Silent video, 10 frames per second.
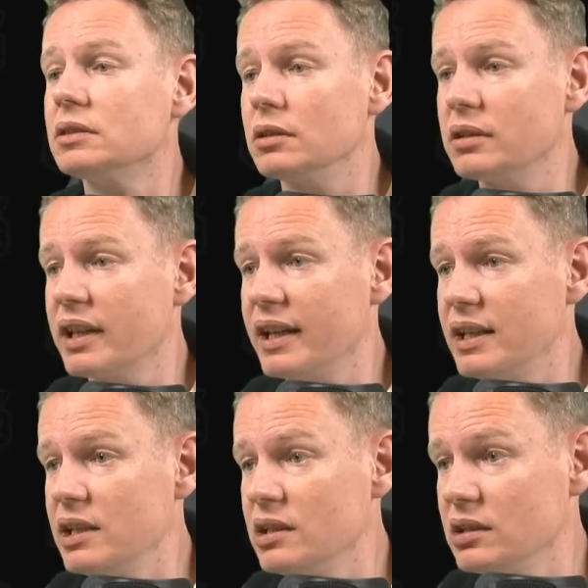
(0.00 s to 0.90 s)

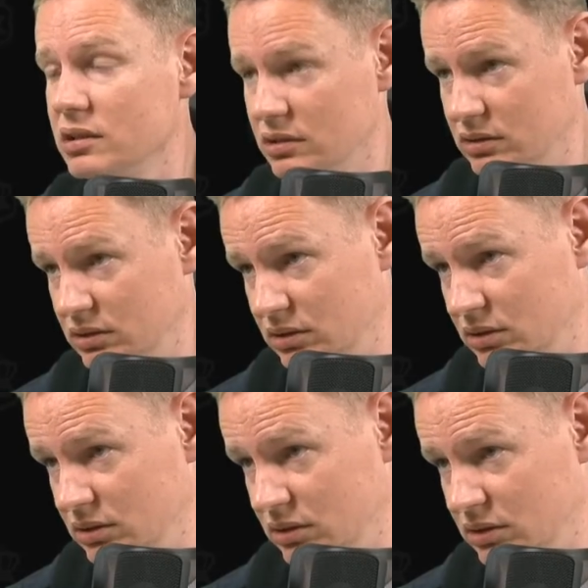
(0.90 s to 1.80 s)
Okay.
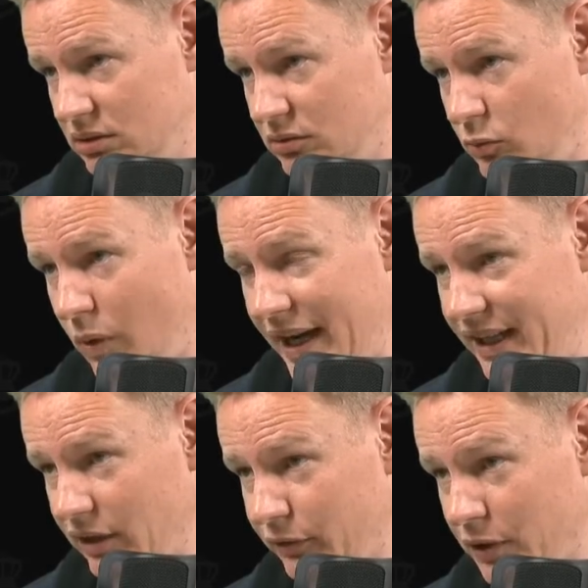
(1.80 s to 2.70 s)

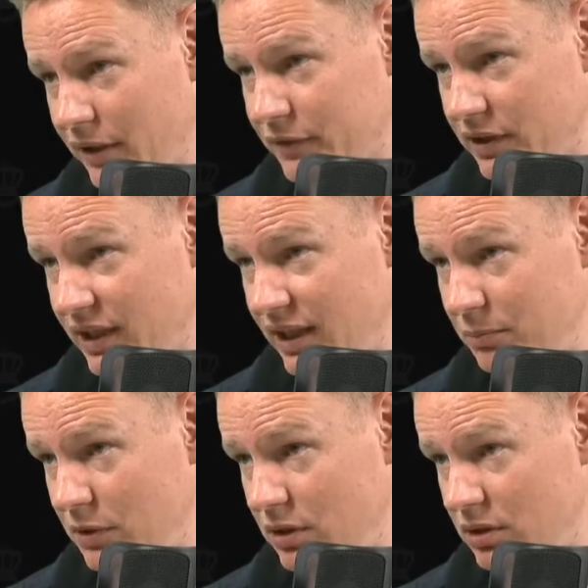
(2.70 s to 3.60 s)
Whining is for after the game.